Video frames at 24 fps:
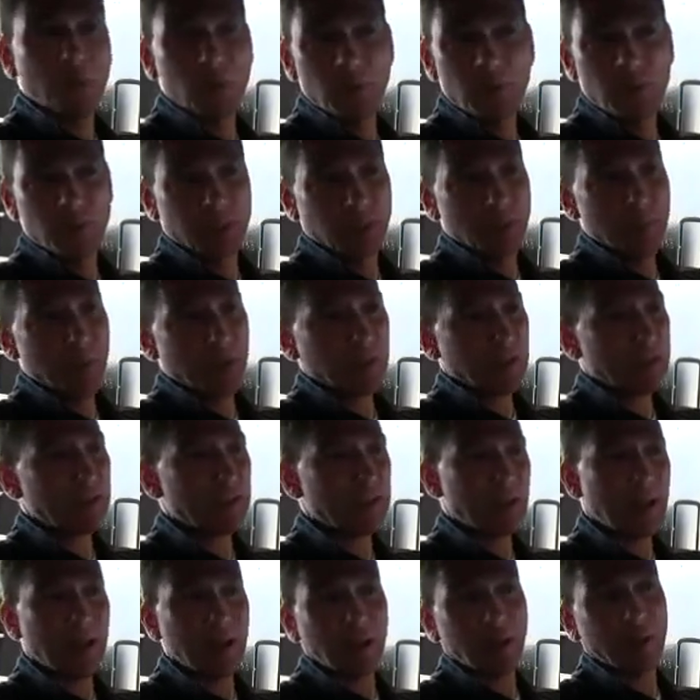Usually best
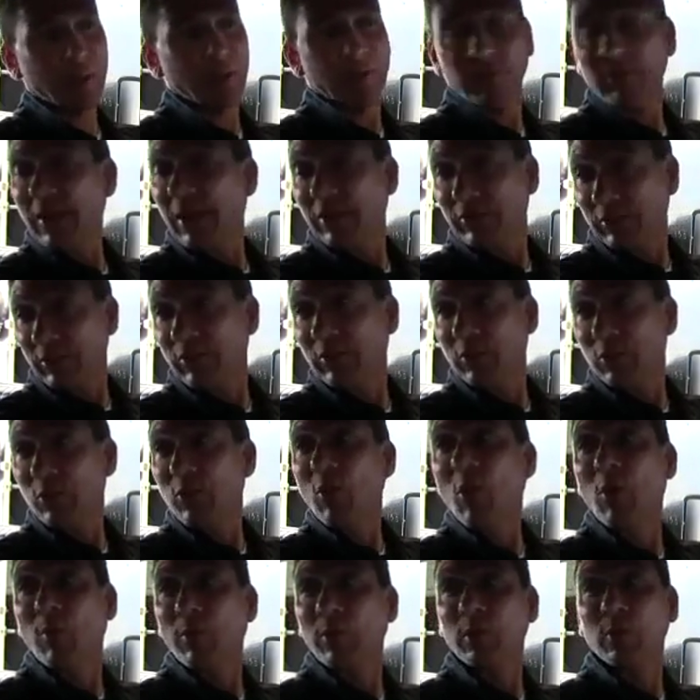to set it a little bit faster than
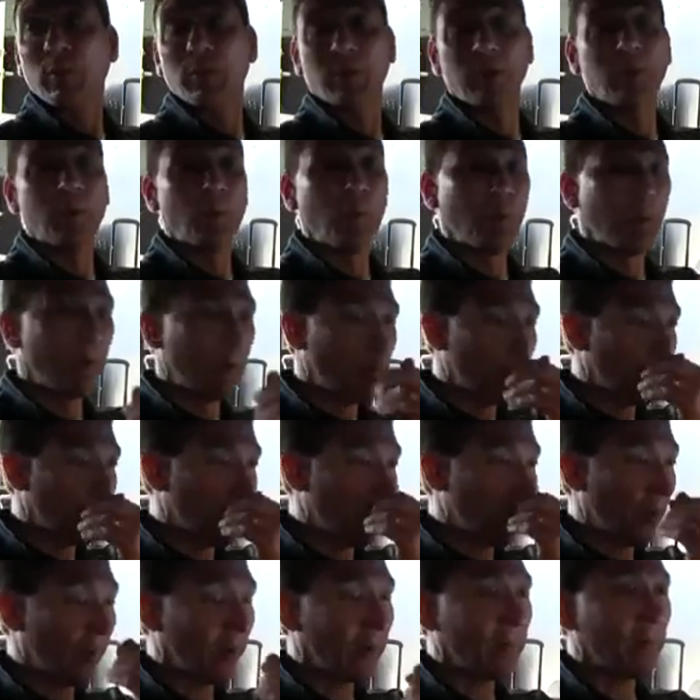you normally would be
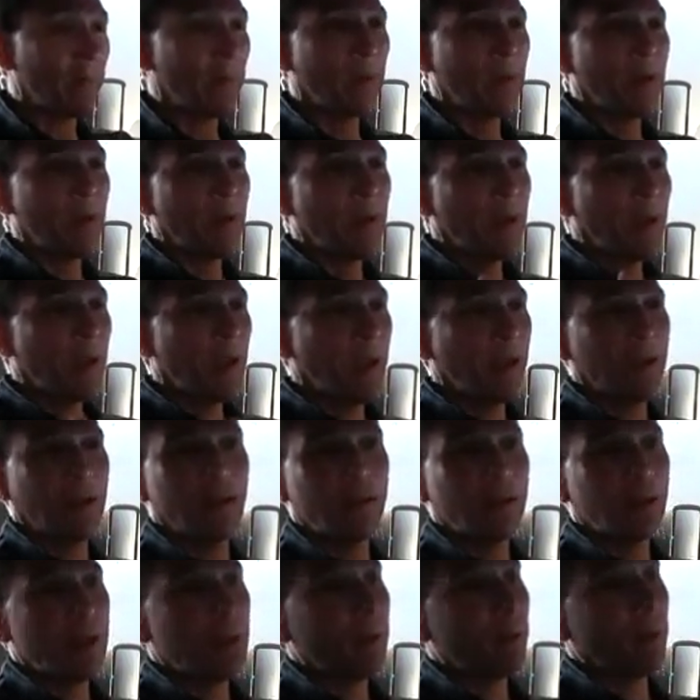going, and
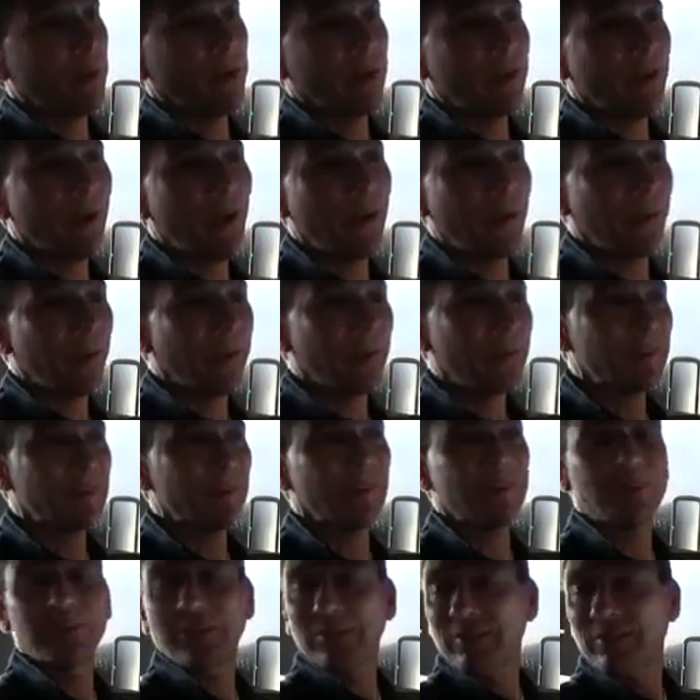it'll keep a car length's
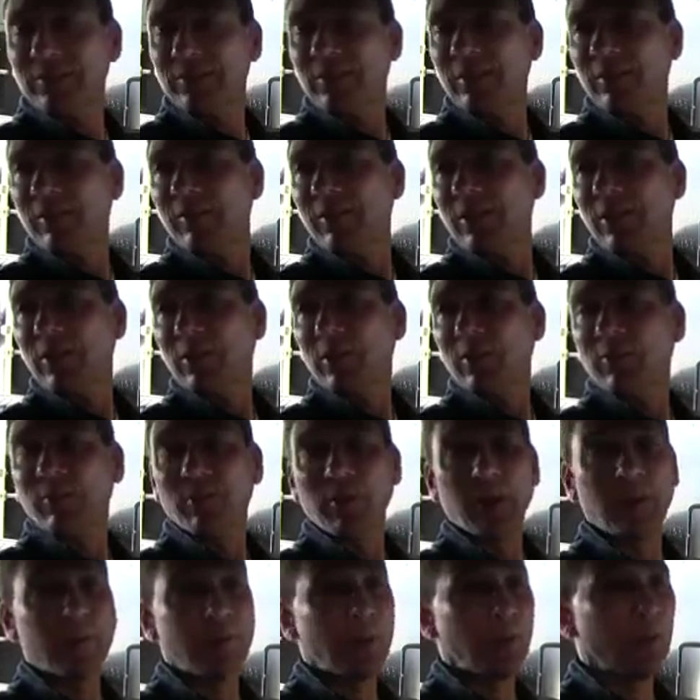distance to the vehicle in
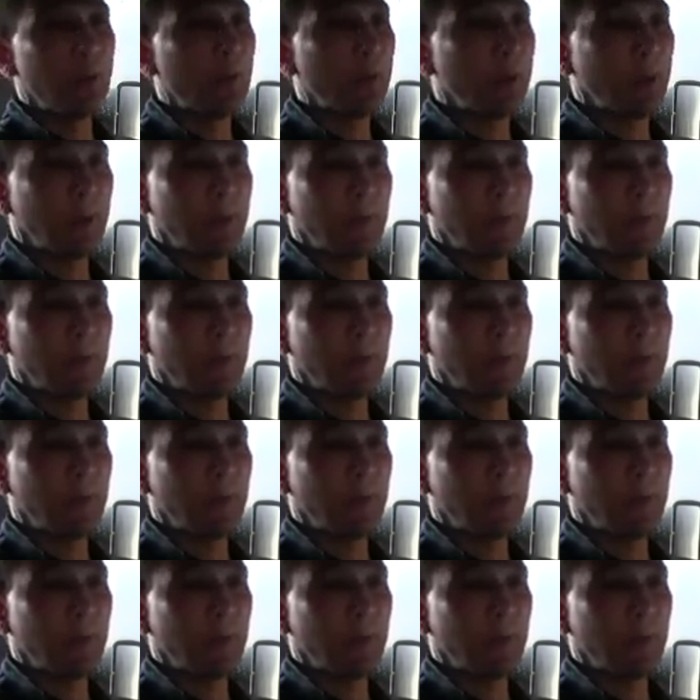front of you